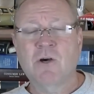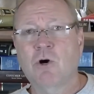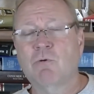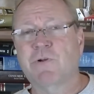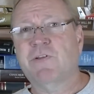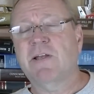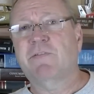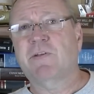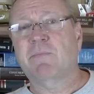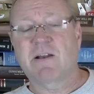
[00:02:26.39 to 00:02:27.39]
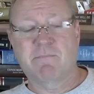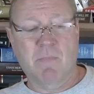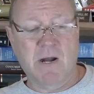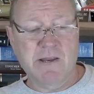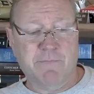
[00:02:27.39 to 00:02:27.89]
who received some kind of
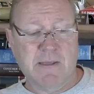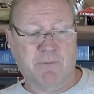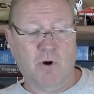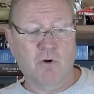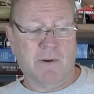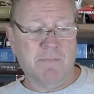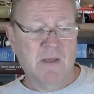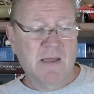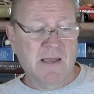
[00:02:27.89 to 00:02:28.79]
money from that program.